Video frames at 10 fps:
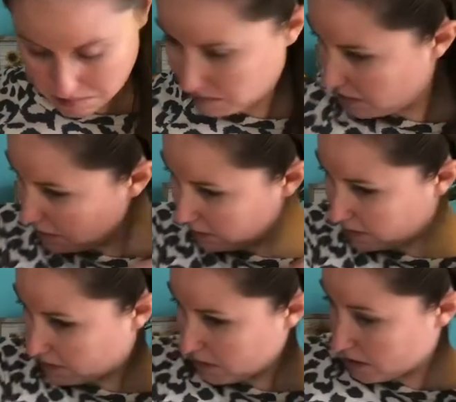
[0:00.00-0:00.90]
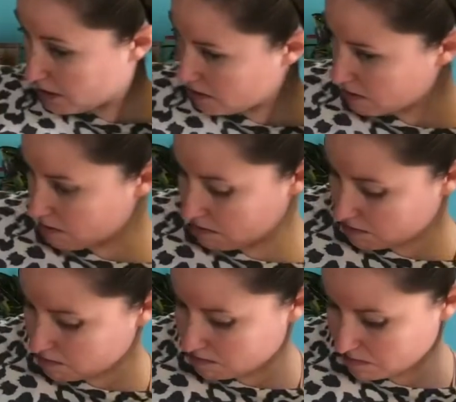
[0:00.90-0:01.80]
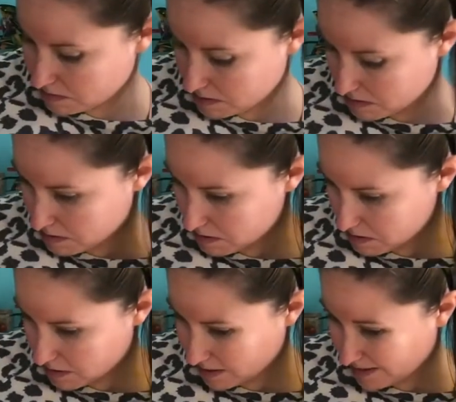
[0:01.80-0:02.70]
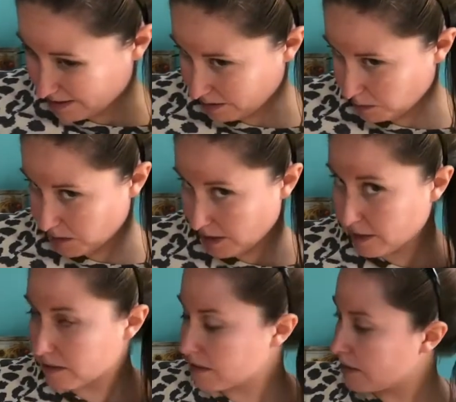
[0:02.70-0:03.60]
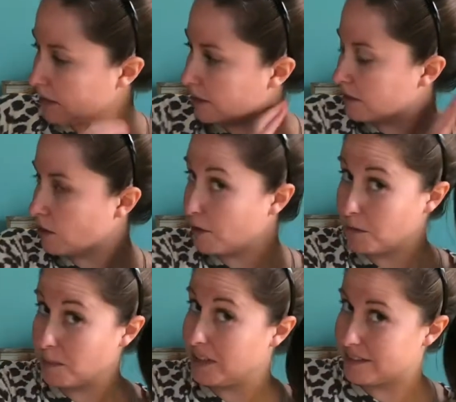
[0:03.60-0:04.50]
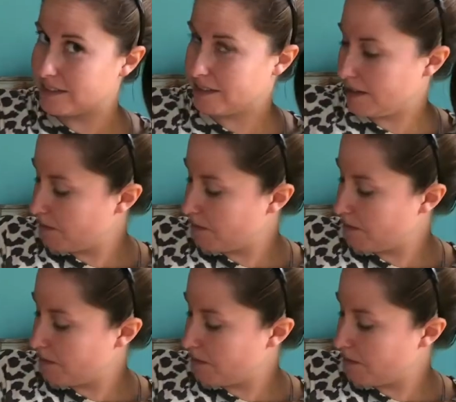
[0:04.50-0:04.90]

is it sticking? I think a little bit of hair is sticking. It's hard for me to see,